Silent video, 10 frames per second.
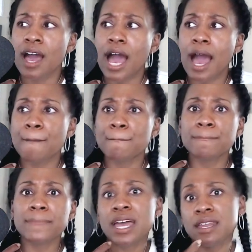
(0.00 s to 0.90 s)
Um,
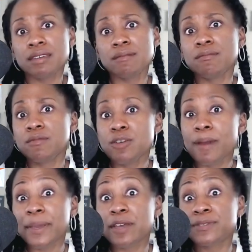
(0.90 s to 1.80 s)
and you might
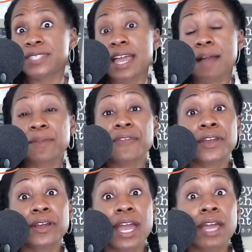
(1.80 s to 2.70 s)
be saying, I'm not there
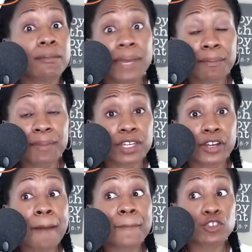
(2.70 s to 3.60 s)
yet. You may not be there
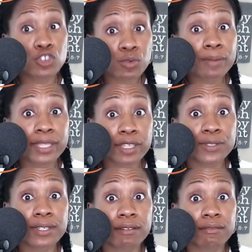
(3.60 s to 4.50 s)
yet, but you will be there
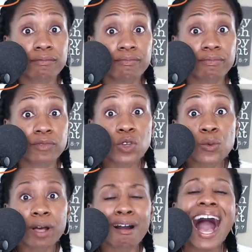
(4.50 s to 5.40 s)
soon. You
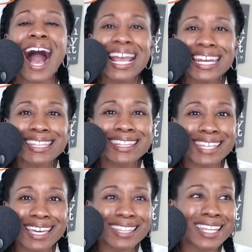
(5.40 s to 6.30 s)
will. I didn't
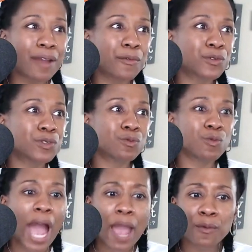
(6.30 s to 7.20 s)
think that I was
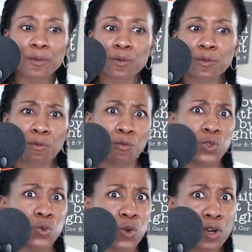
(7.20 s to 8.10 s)
I
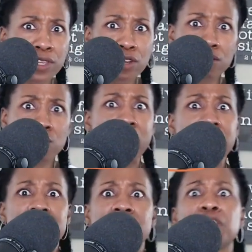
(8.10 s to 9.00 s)
was worthy or ready
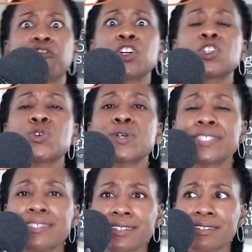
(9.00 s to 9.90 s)
to get a virtual
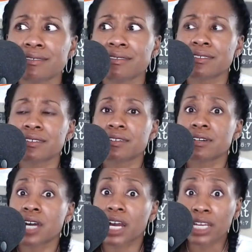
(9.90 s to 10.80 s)
assistant
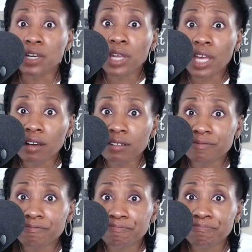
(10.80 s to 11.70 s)
a year ago,
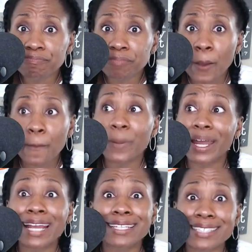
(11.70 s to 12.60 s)
but
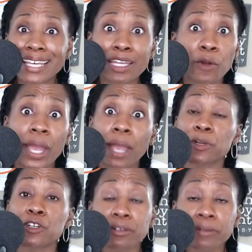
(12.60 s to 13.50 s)
I said, okay, I'm going
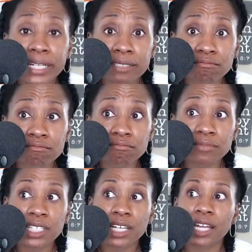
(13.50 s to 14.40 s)
to do it.
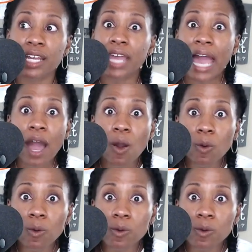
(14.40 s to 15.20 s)
Now